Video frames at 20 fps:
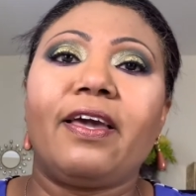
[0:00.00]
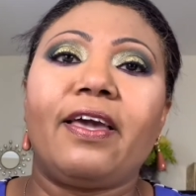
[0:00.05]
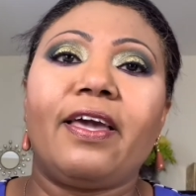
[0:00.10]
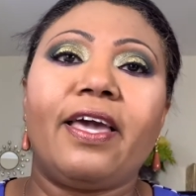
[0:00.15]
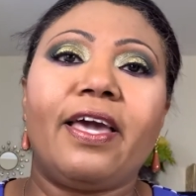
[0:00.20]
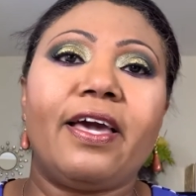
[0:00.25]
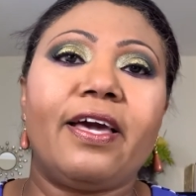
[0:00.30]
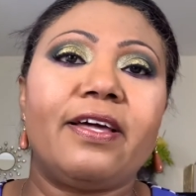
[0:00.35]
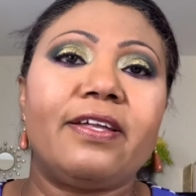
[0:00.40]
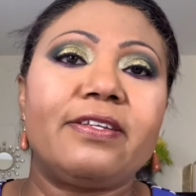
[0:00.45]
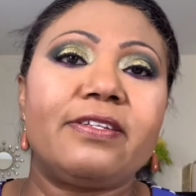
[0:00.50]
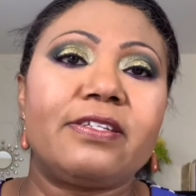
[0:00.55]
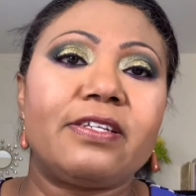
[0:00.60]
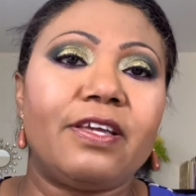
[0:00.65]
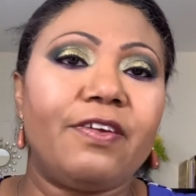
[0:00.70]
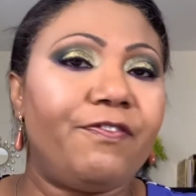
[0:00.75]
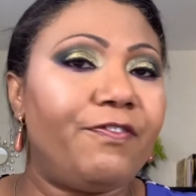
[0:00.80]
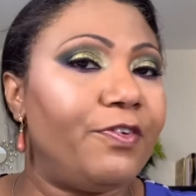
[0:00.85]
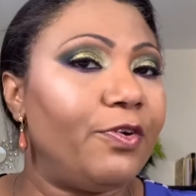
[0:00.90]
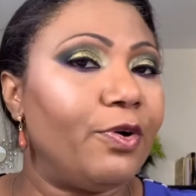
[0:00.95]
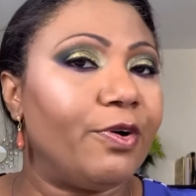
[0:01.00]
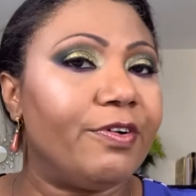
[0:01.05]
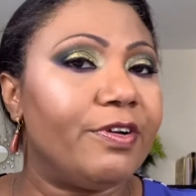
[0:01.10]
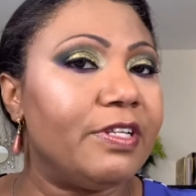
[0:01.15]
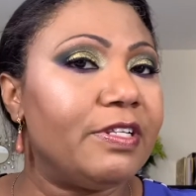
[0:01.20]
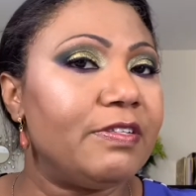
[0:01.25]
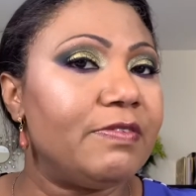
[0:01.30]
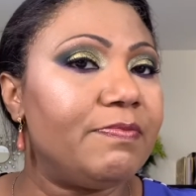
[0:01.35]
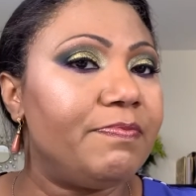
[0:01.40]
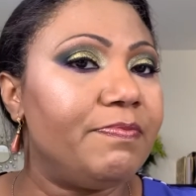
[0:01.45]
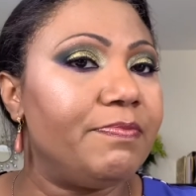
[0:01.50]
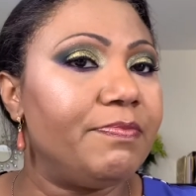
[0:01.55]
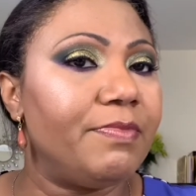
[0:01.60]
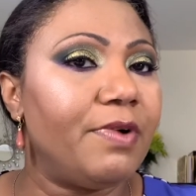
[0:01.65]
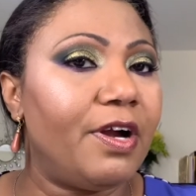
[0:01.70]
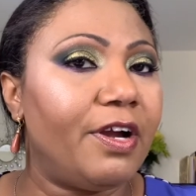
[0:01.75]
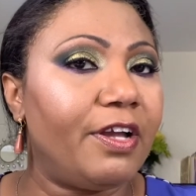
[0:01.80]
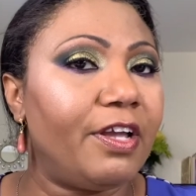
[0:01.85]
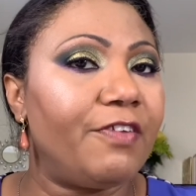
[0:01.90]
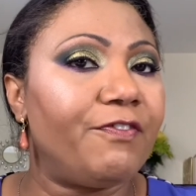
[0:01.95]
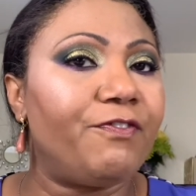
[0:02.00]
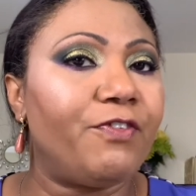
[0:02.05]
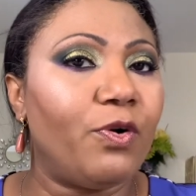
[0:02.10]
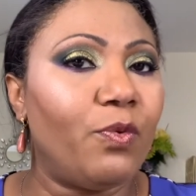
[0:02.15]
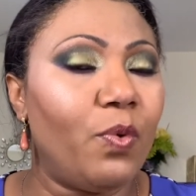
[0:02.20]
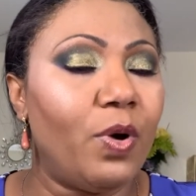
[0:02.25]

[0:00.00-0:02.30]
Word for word: And if you're in market for